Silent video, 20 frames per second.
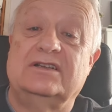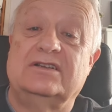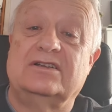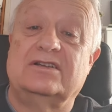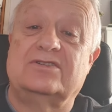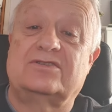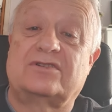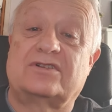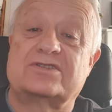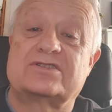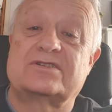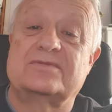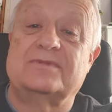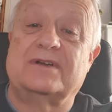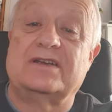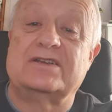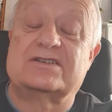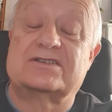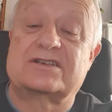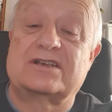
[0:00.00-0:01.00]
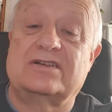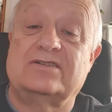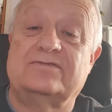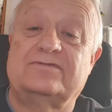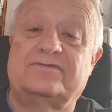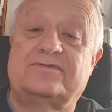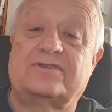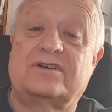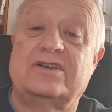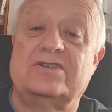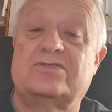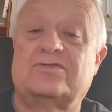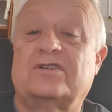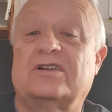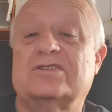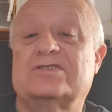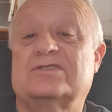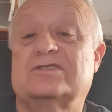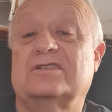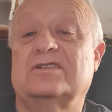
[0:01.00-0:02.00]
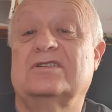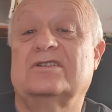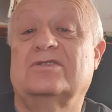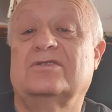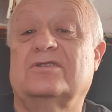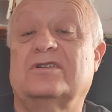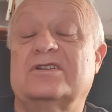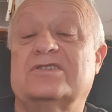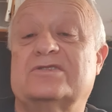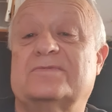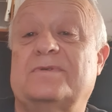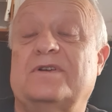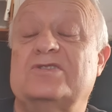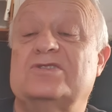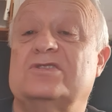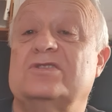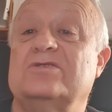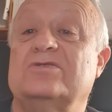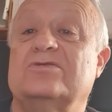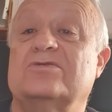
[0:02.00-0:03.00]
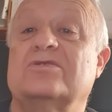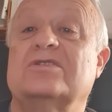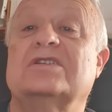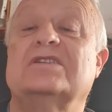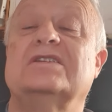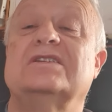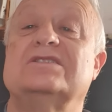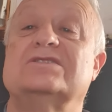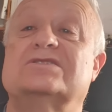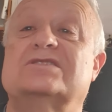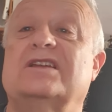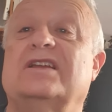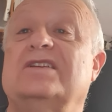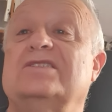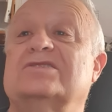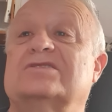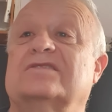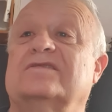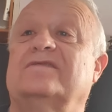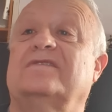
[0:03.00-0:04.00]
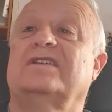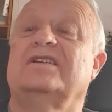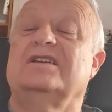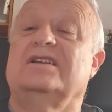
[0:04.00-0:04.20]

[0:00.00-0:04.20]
I trust in myself, or I trust in the Lord, especially during these days of